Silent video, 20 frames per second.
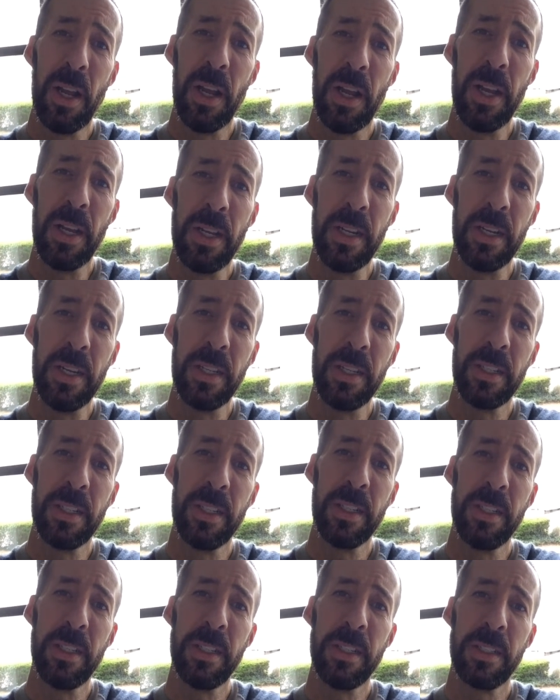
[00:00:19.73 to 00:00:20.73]
And
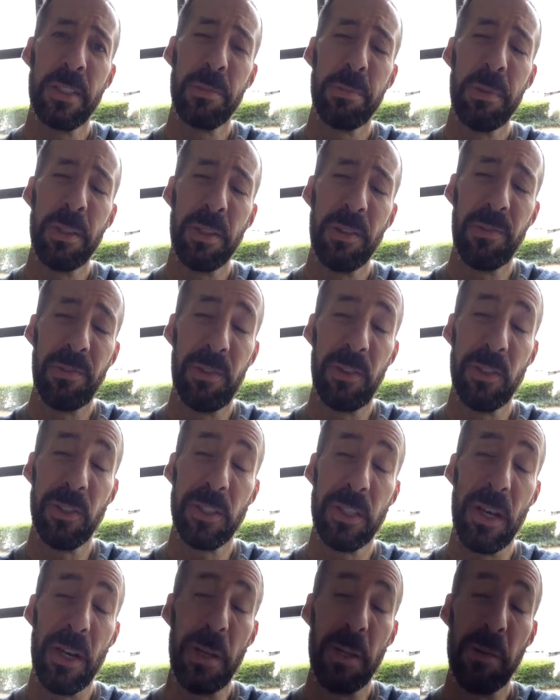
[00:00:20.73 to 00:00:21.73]
it's been the first
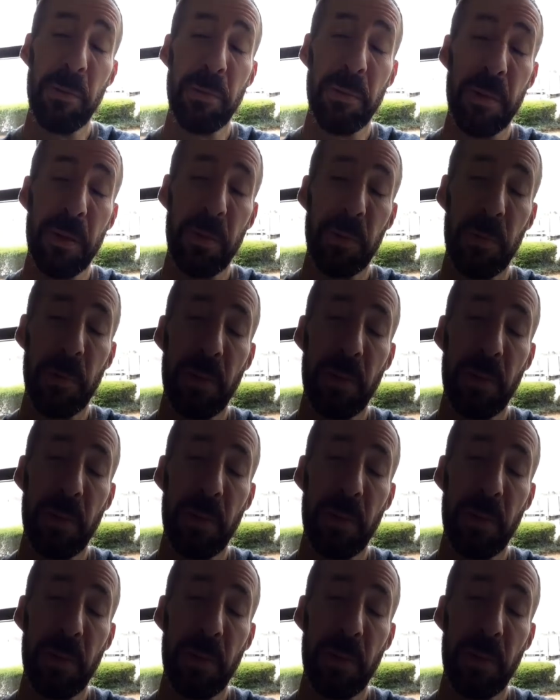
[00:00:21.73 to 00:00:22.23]
time that